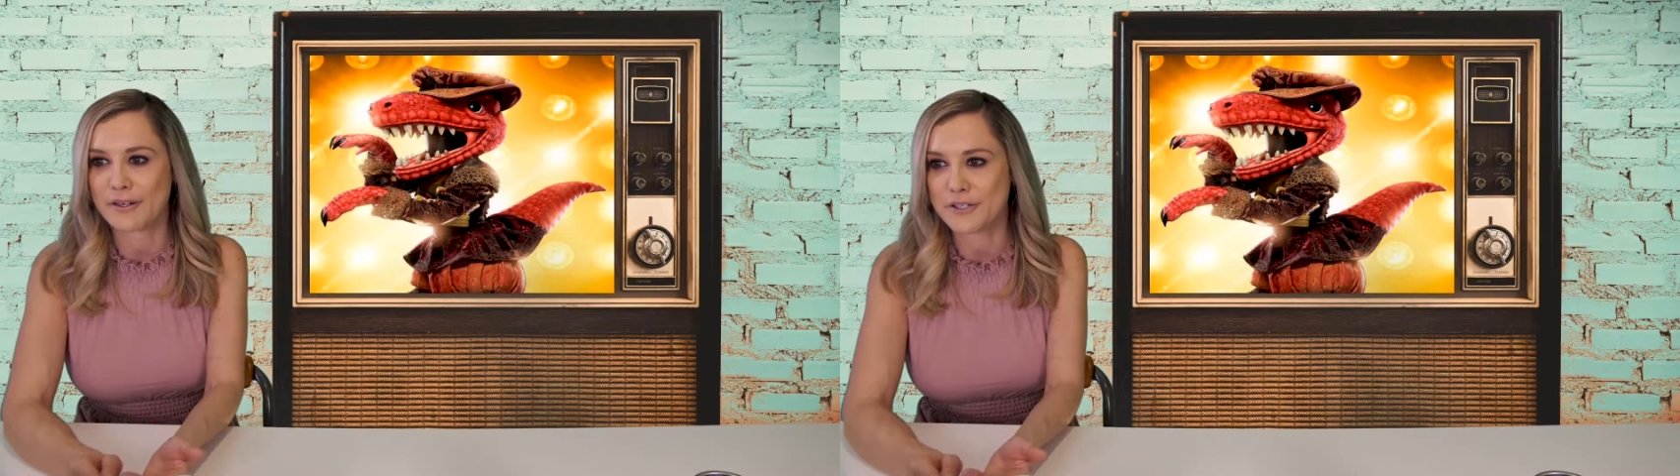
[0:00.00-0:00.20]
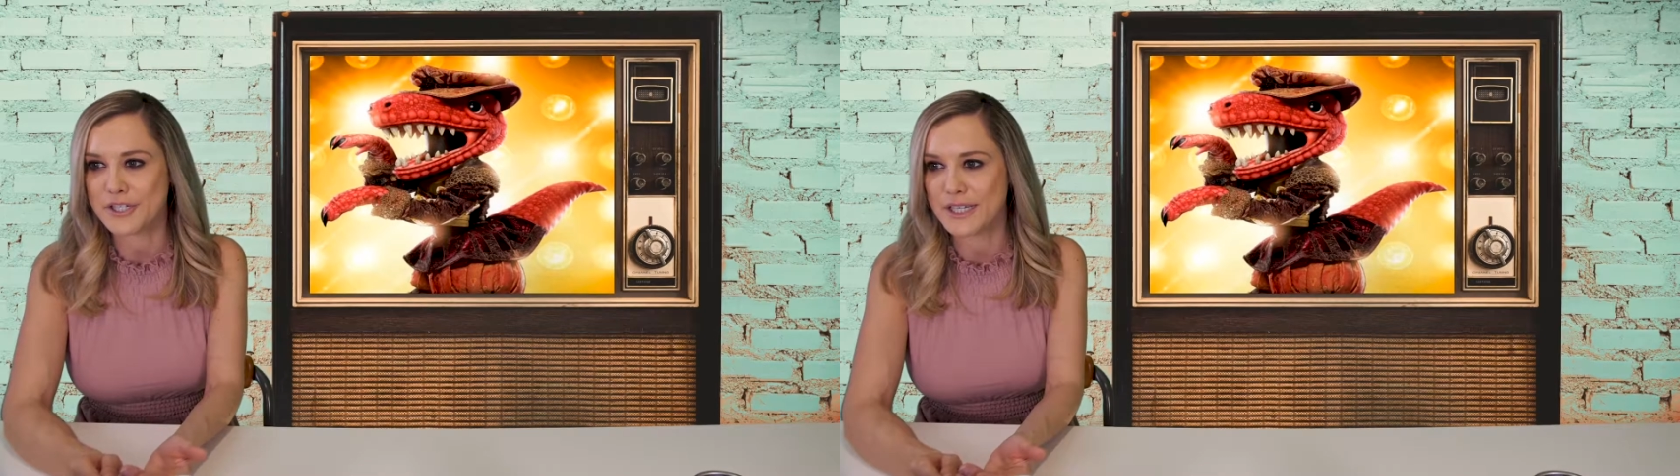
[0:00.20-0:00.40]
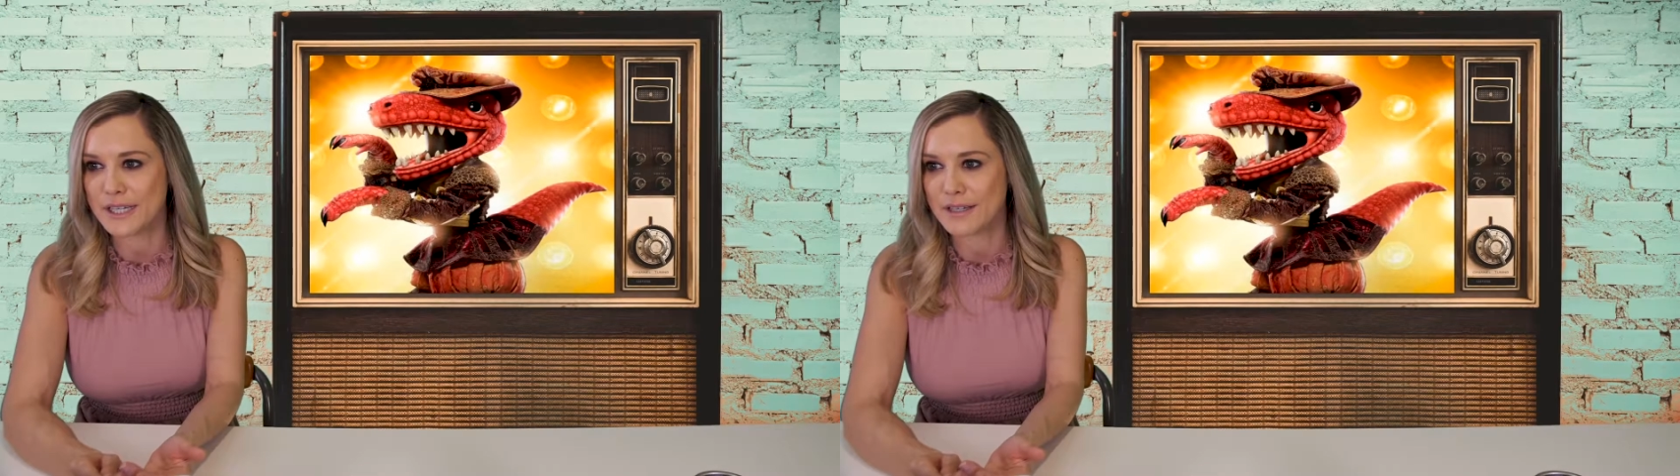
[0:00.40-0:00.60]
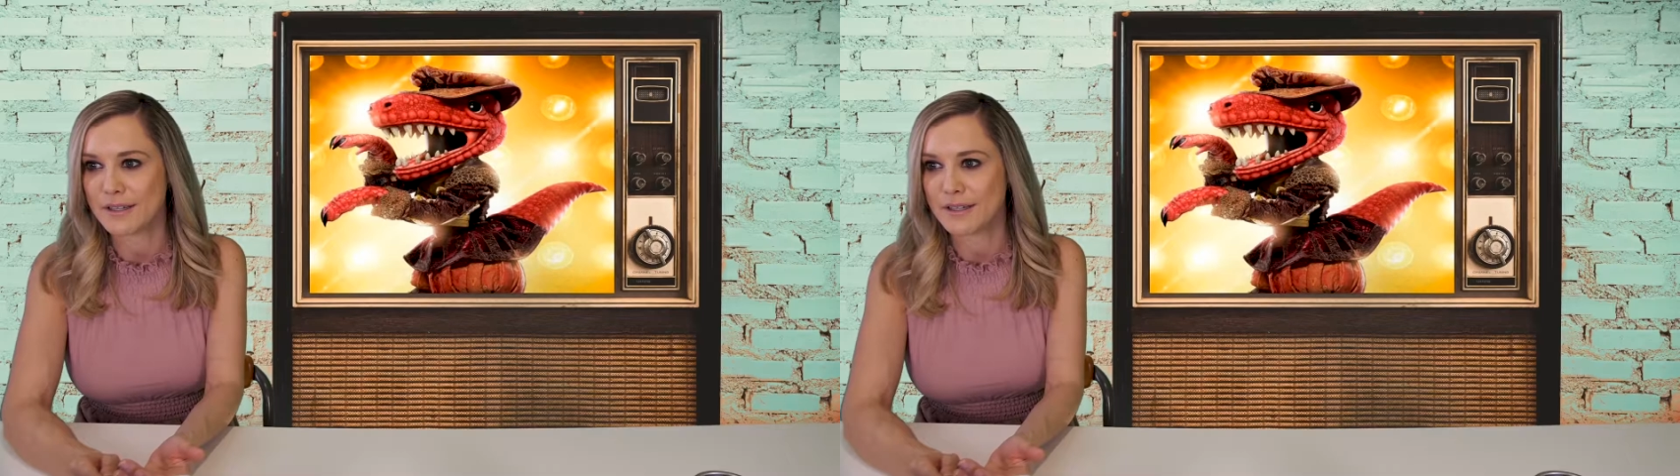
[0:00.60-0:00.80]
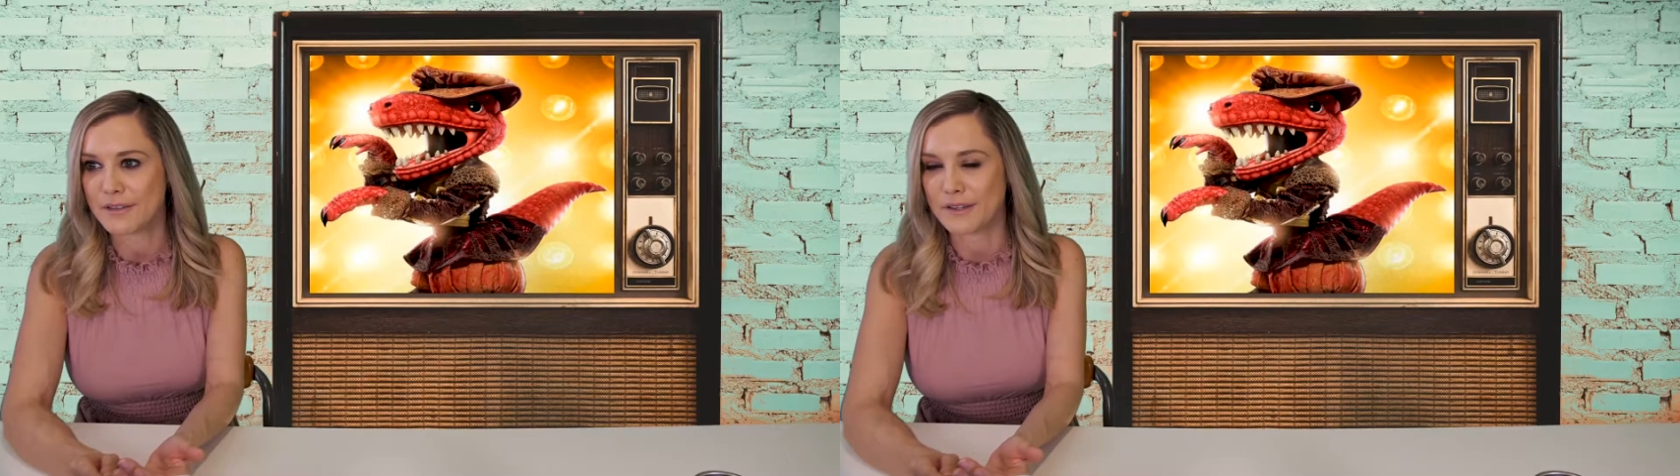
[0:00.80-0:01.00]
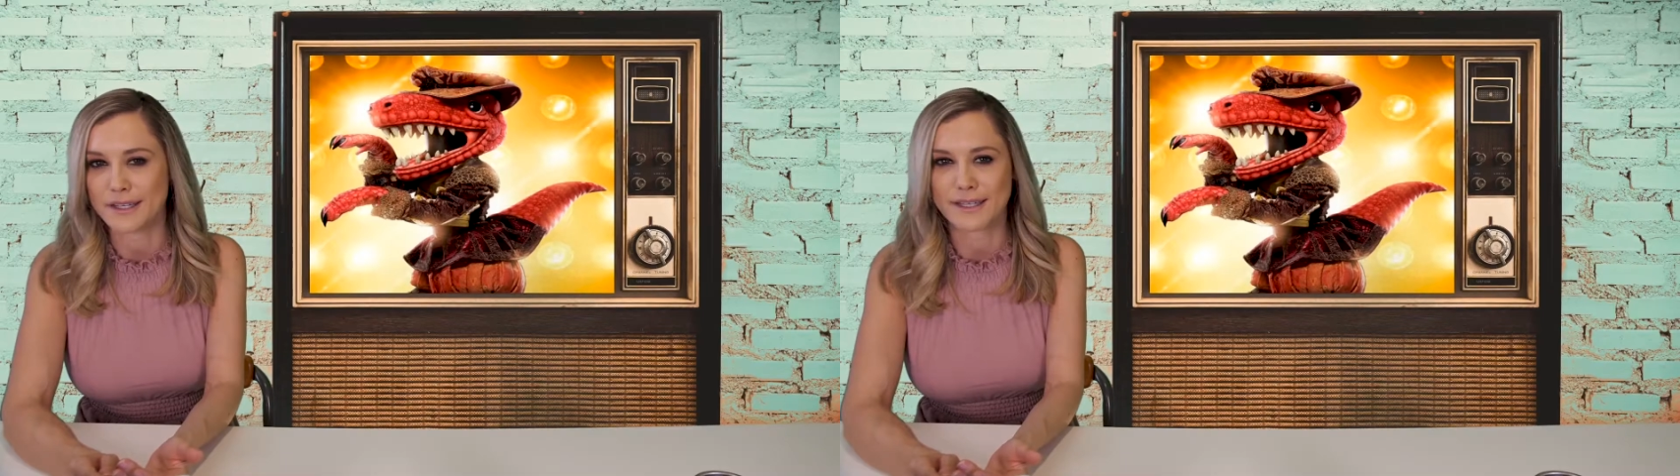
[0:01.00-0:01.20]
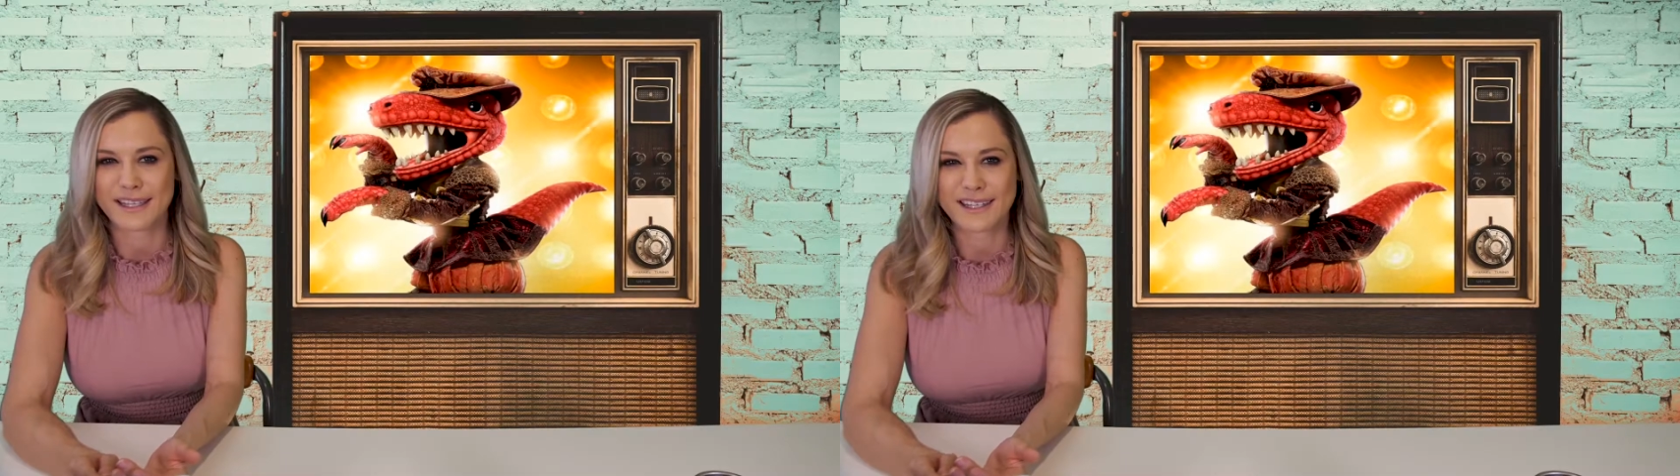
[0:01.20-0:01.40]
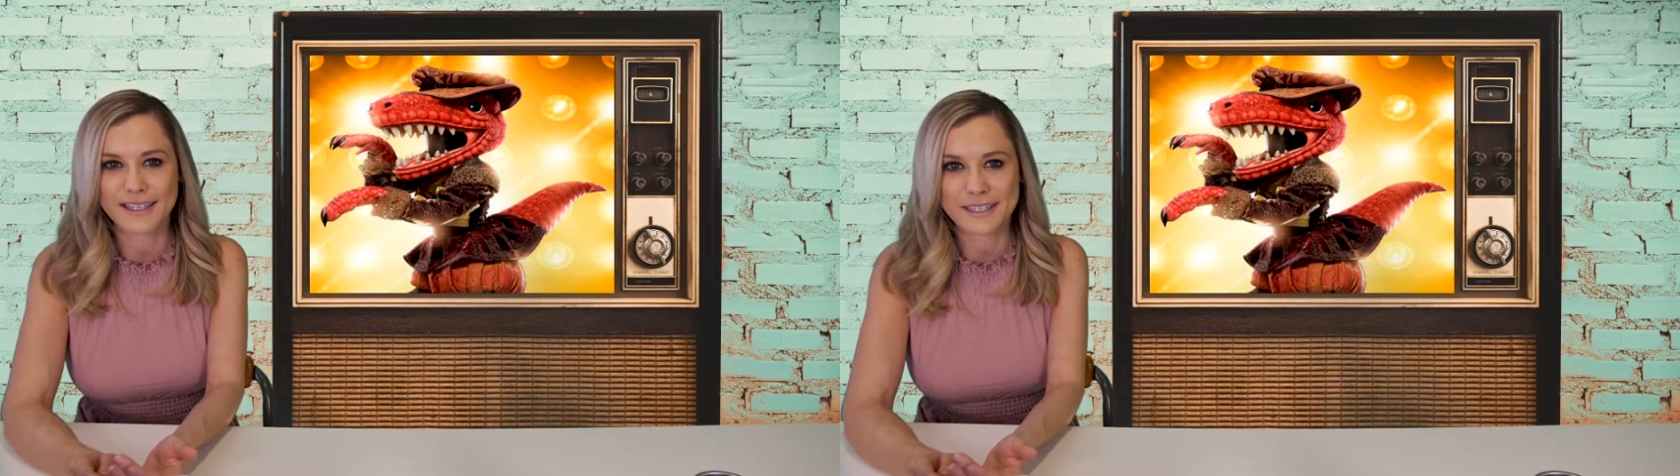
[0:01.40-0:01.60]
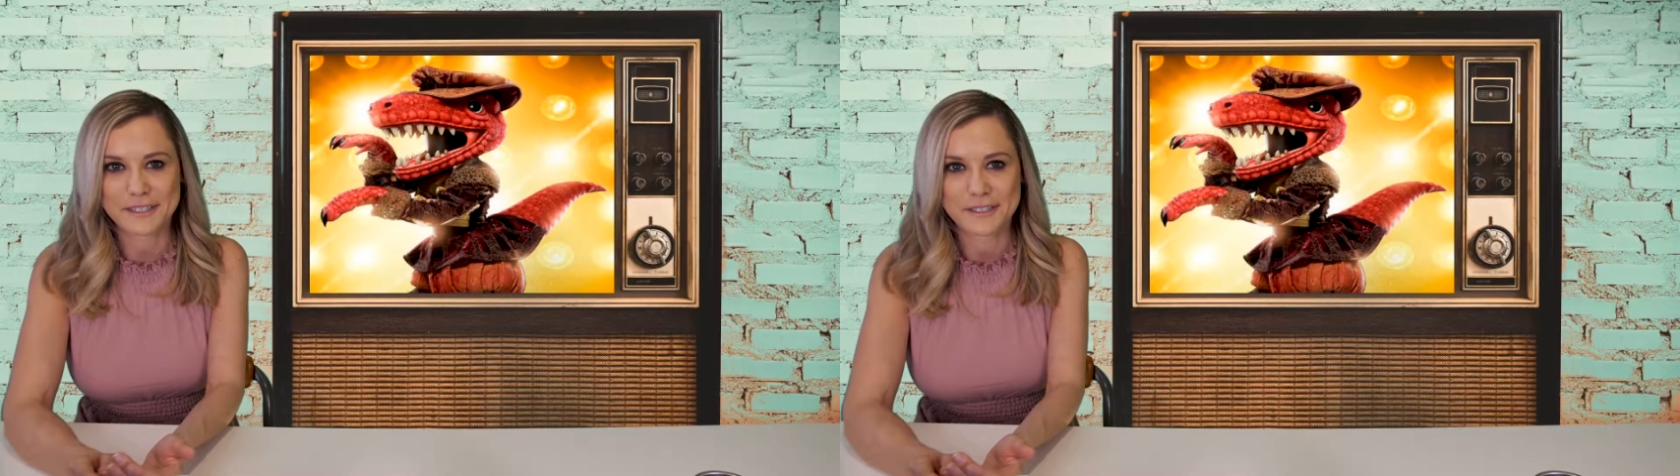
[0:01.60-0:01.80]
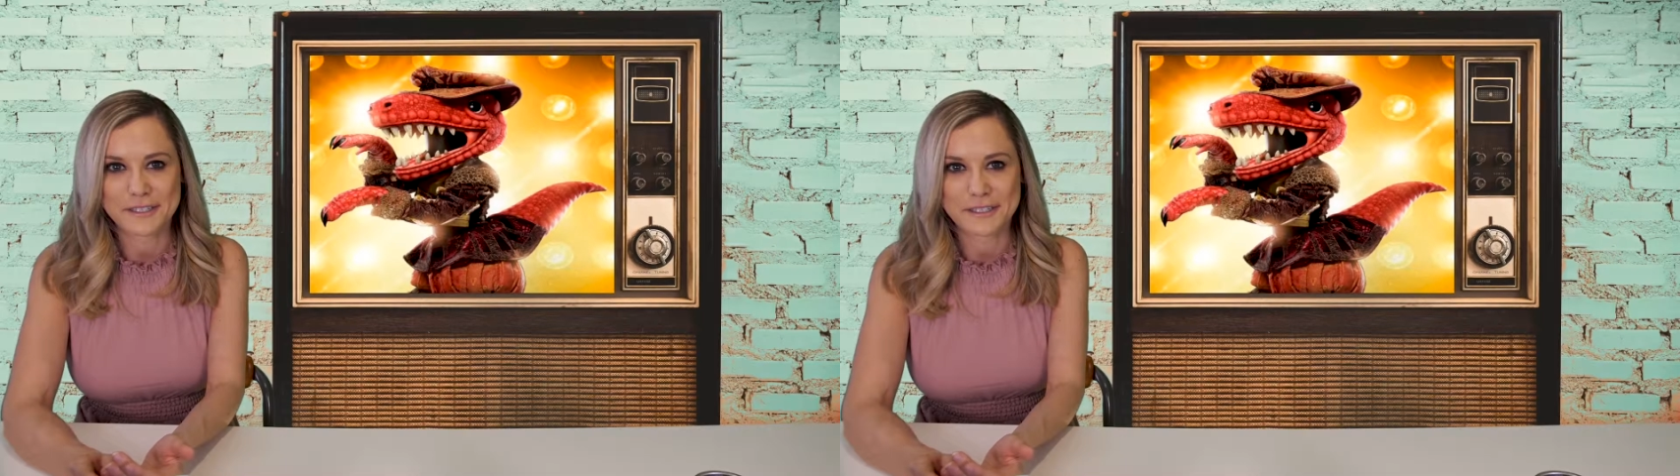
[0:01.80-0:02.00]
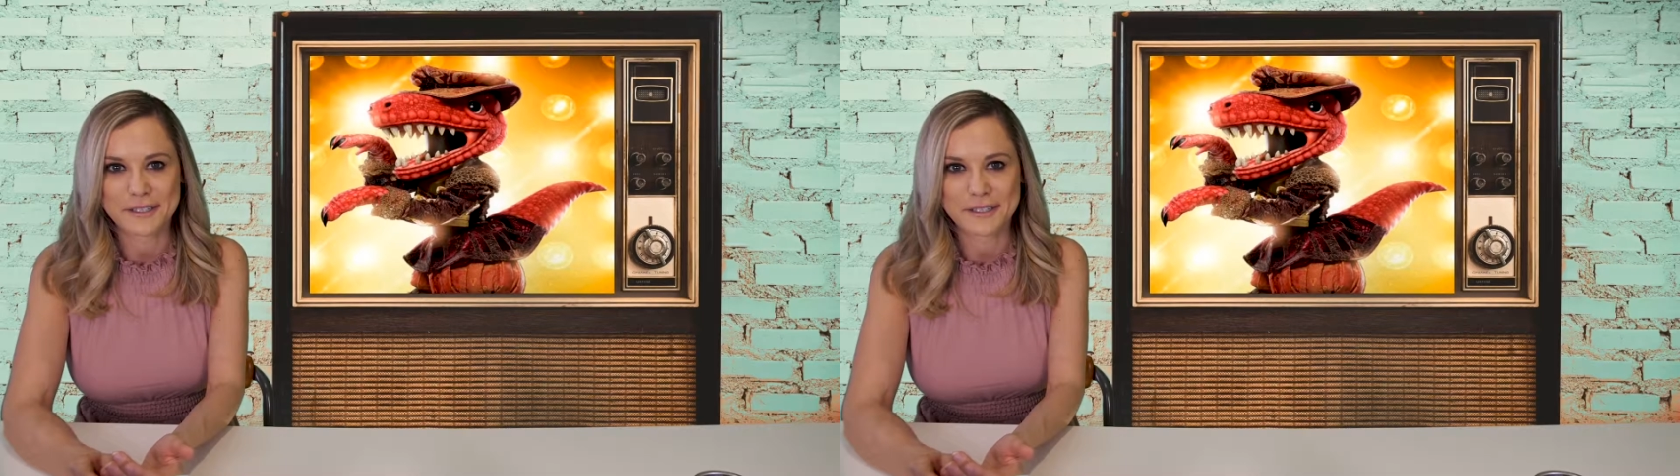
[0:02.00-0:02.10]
energy, the kicking,